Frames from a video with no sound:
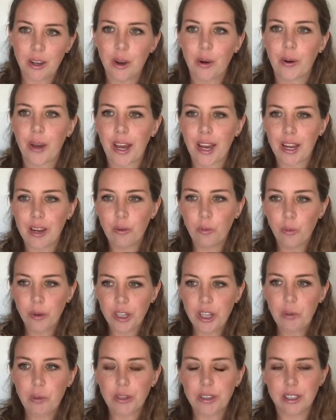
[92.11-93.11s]
Okay,
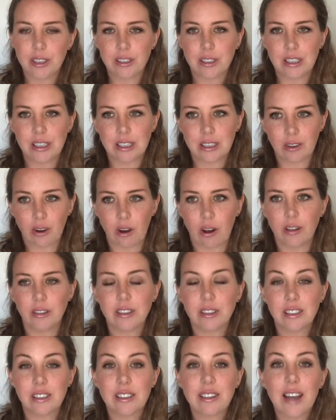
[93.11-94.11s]
really what this is called
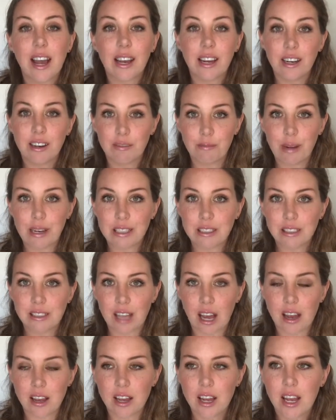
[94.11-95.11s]
is a negative
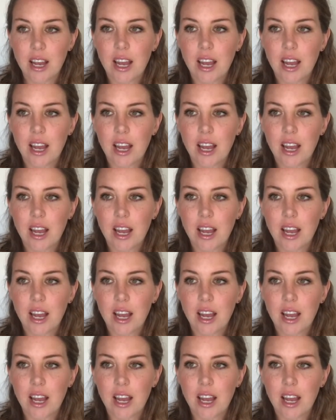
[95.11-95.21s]
mindset.